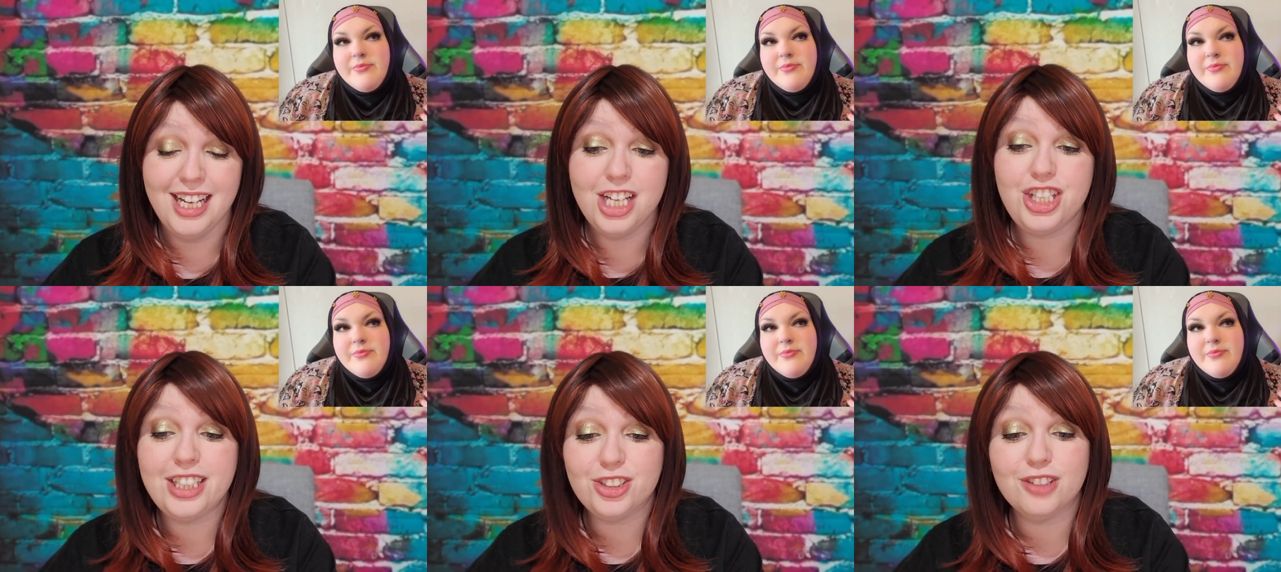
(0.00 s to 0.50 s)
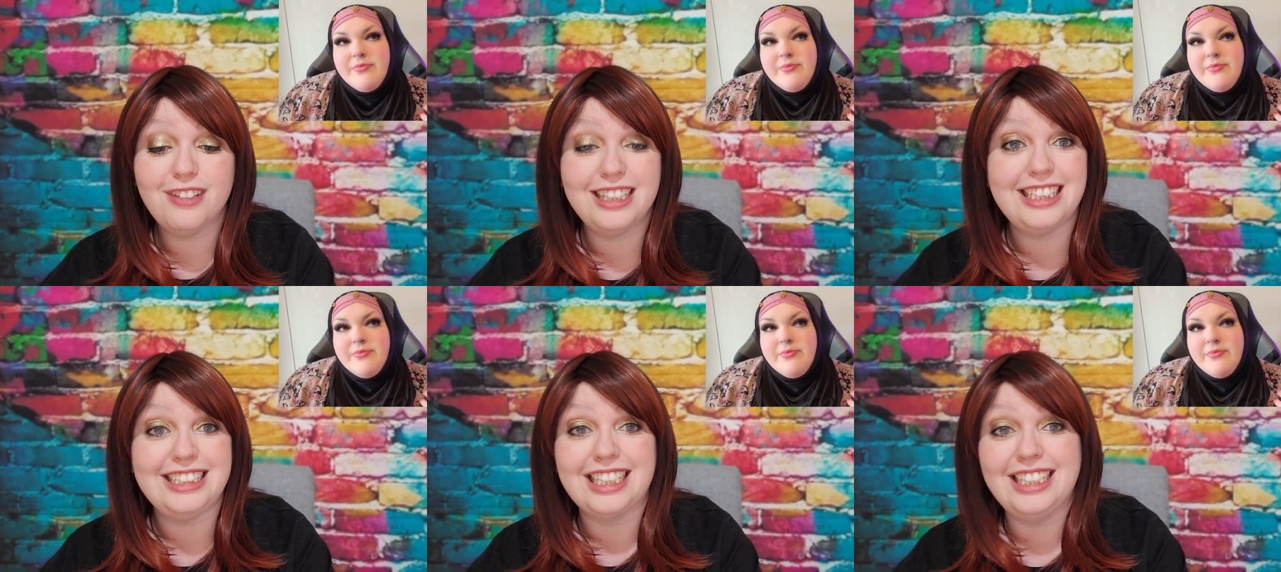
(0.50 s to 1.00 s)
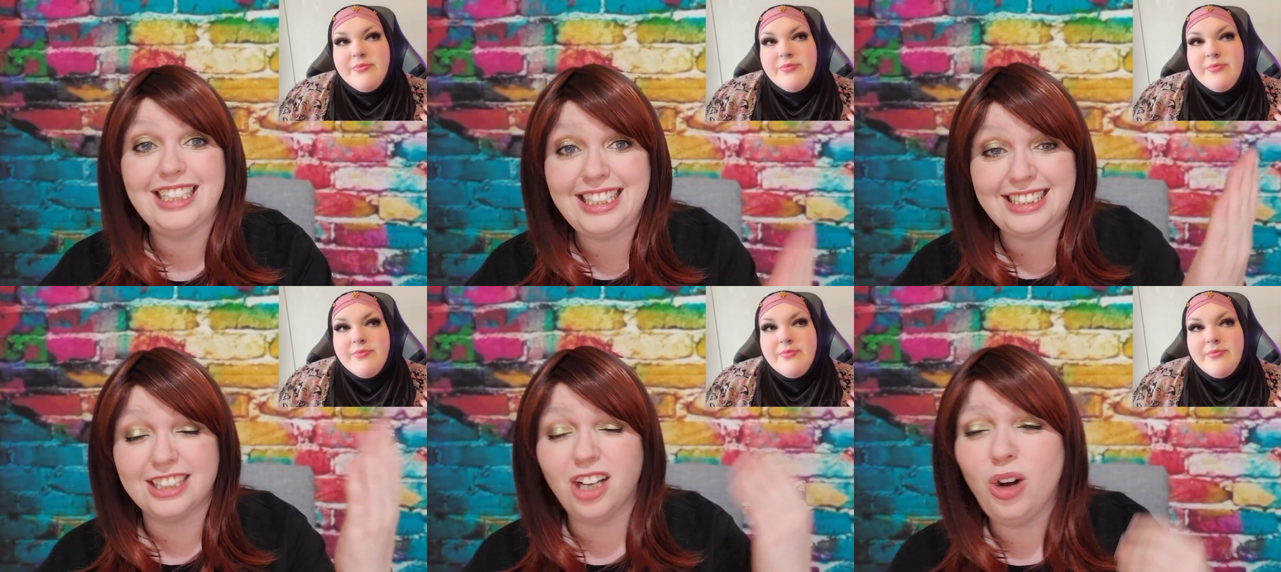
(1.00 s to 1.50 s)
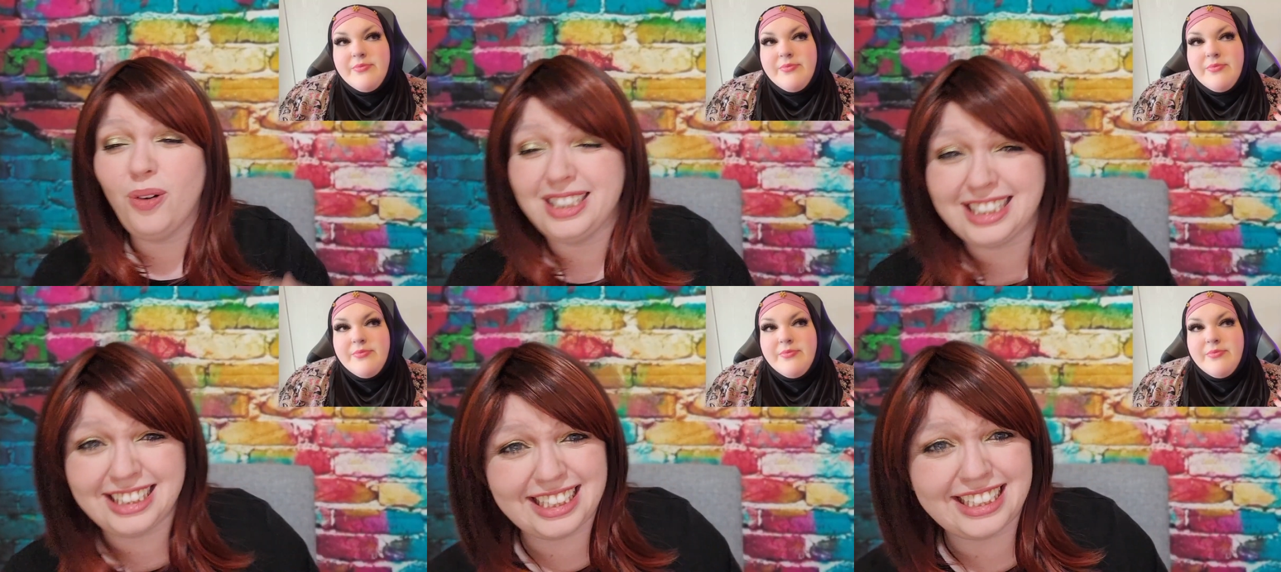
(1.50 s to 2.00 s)
Speaker 1: She's already deleted. Oh, I
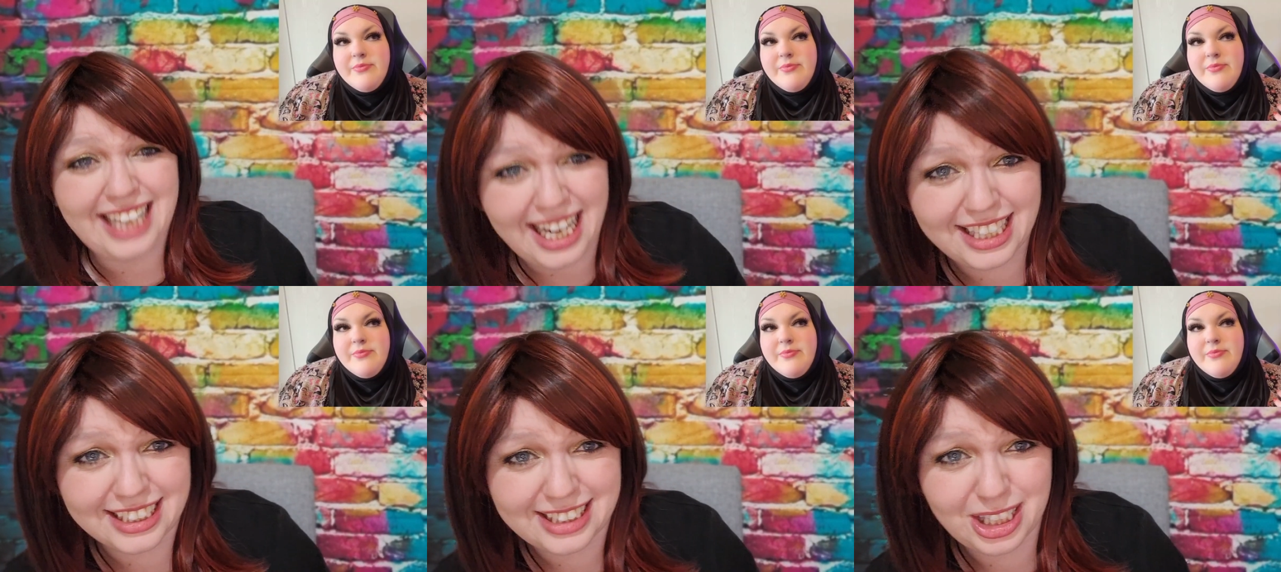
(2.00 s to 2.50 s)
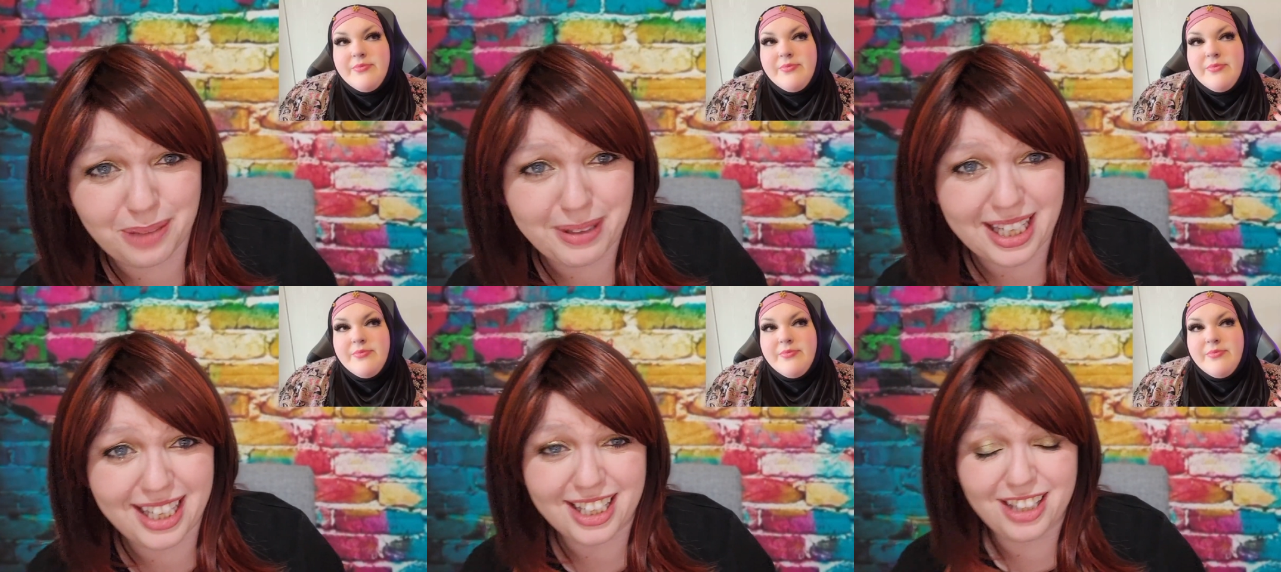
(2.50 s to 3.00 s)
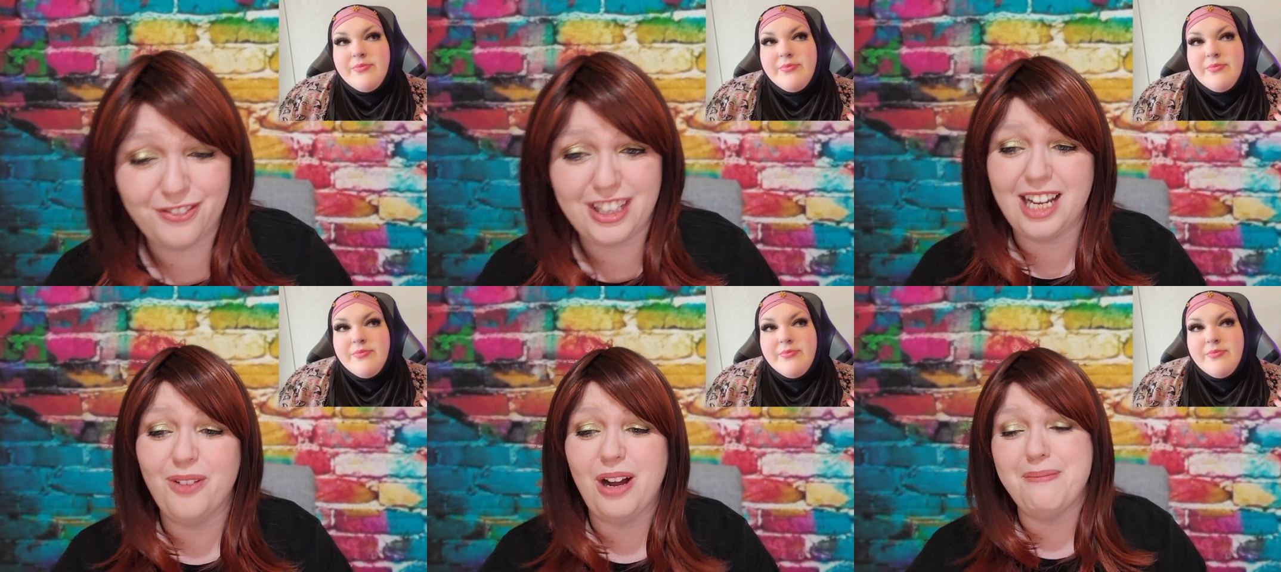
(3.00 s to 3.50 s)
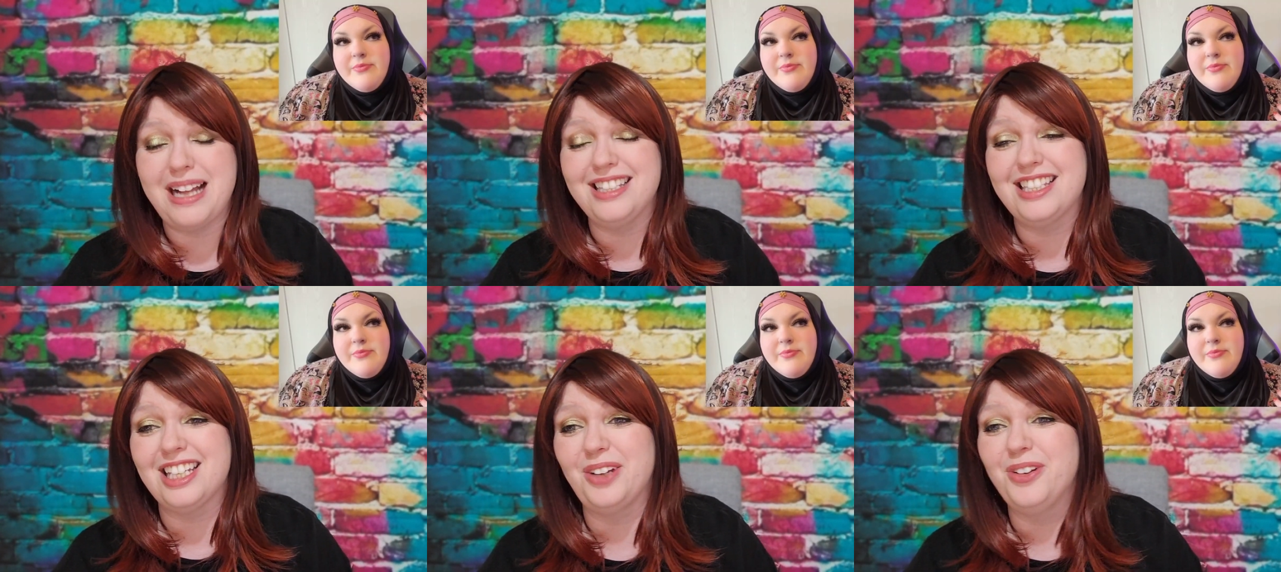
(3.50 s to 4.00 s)
didn't say this at the beginning of the video. I
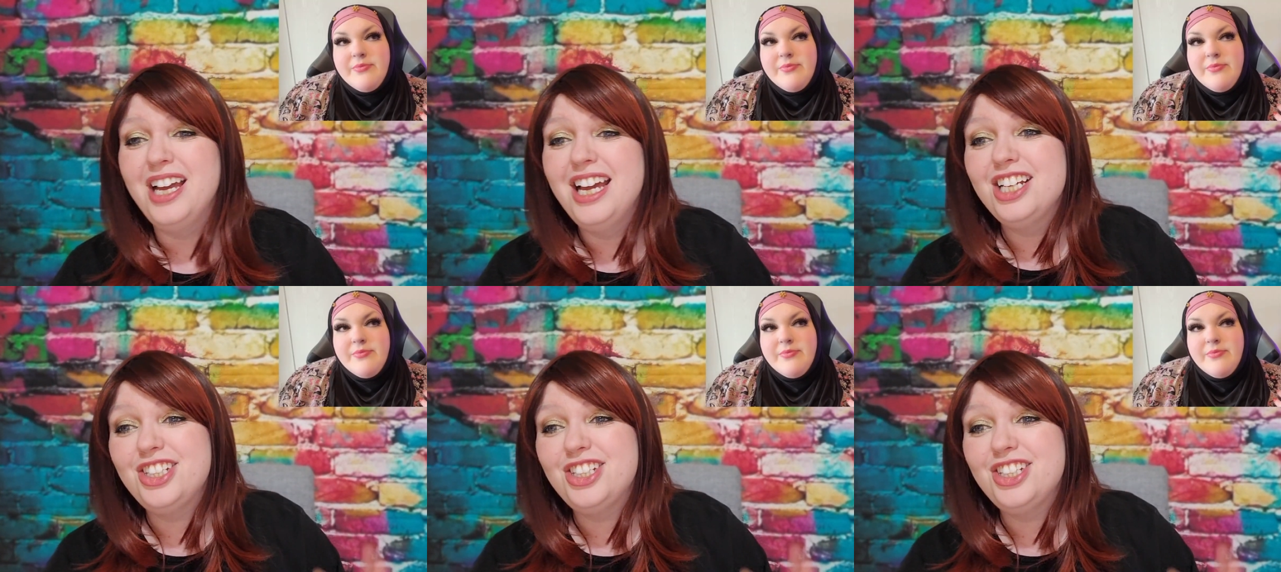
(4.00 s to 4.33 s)
meant to.